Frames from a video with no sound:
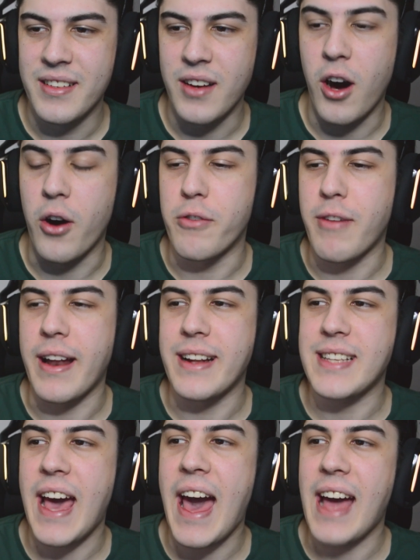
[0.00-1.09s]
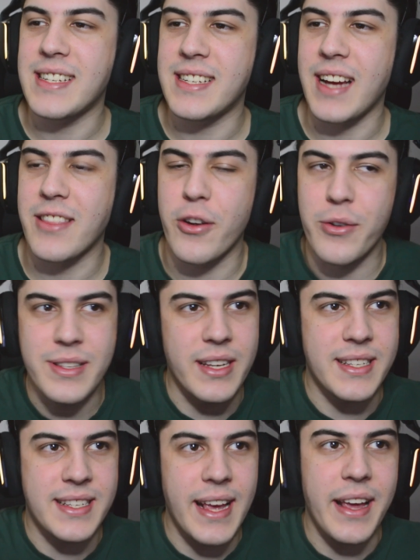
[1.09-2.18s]
Oh, right, it's a hatch. I thought it was a
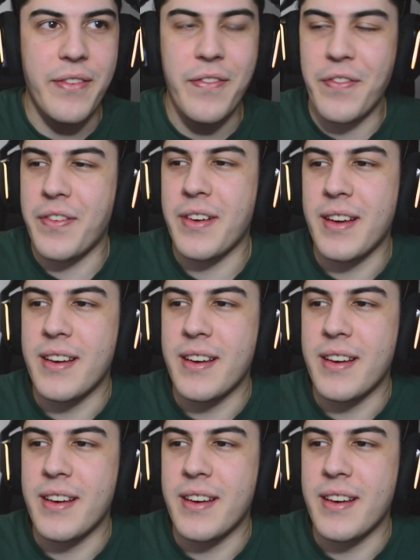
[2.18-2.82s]
safe.